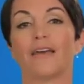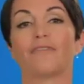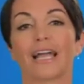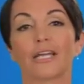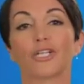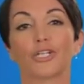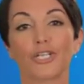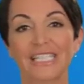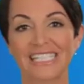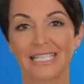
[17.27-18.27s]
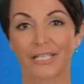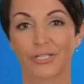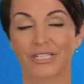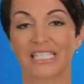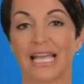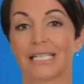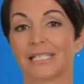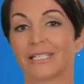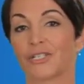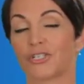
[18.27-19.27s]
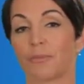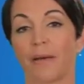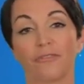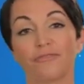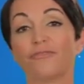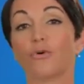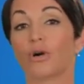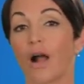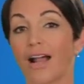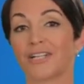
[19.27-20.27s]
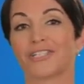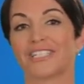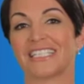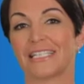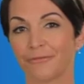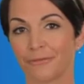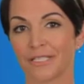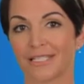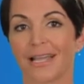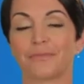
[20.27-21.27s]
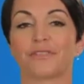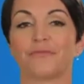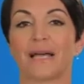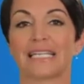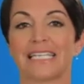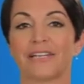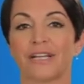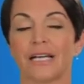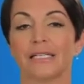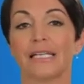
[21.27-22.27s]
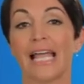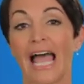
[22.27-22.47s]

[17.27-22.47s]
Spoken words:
If I could look inside your intestines, there's about 400 different types of bacteria